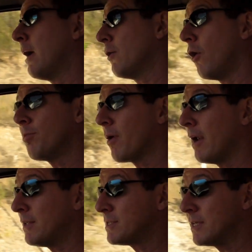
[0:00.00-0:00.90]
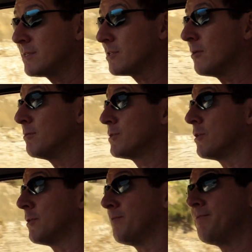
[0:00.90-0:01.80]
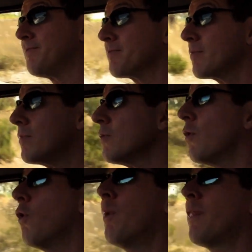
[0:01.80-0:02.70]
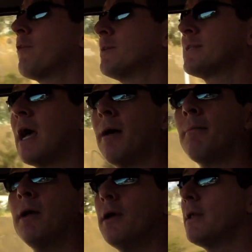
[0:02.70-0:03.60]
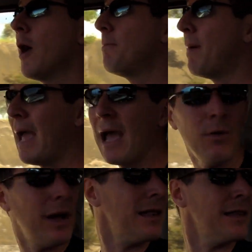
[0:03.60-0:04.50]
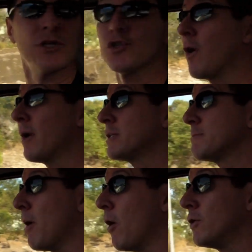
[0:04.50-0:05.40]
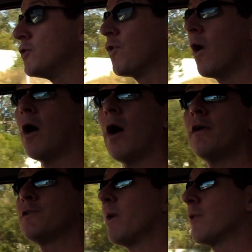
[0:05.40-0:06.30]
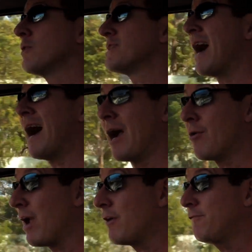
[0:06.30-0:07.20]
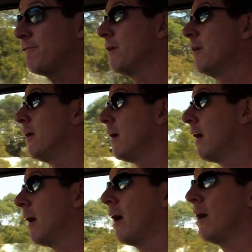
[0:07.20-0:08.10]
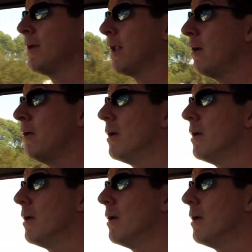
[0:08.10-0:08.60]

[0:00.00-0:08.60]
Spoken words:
and operating systems, and or whether it's, you know, power electronics, motor drives, whether it's RF, you know,